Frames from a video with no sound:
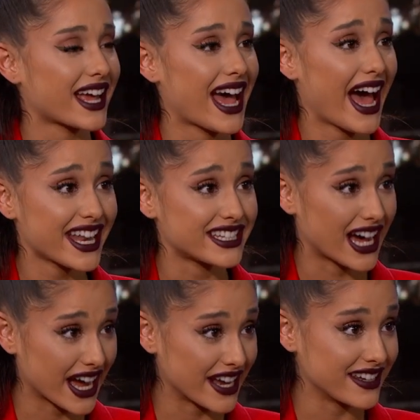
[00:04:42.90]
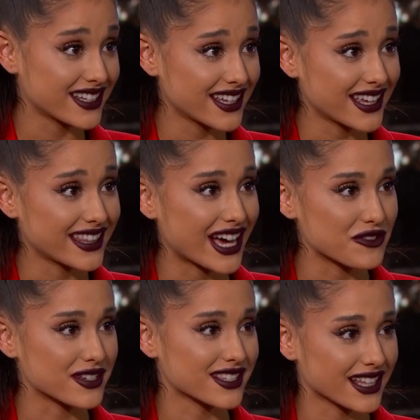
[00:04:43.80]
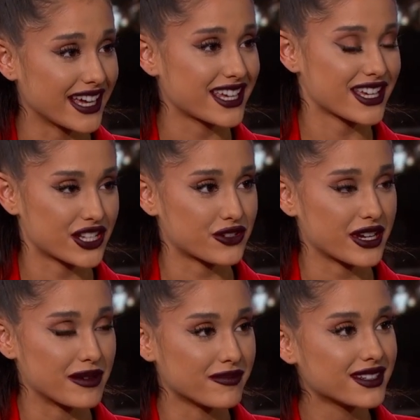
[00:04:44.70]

that I had died, and that was like a dream.